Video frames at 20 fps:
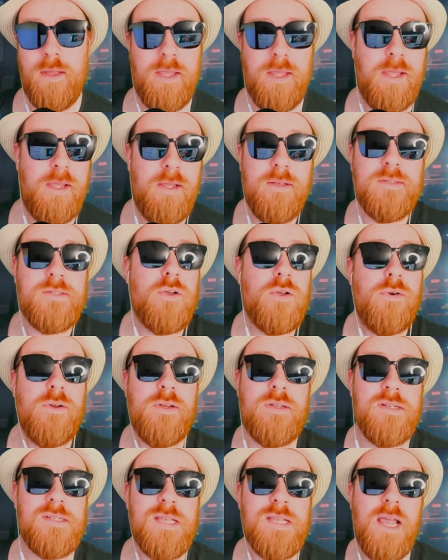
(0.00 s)
He is going
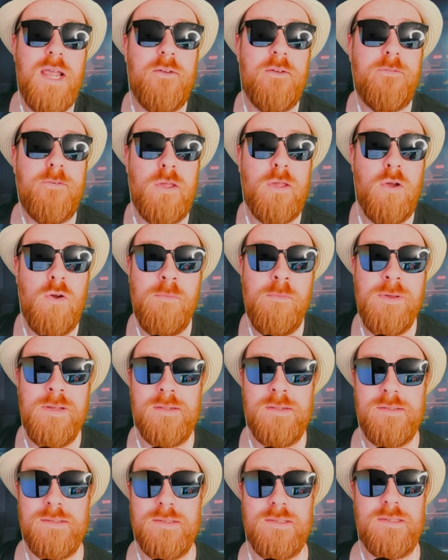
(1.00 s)
to save
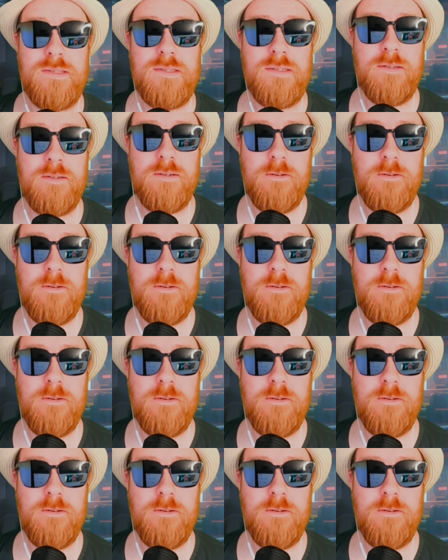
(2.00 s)
humans.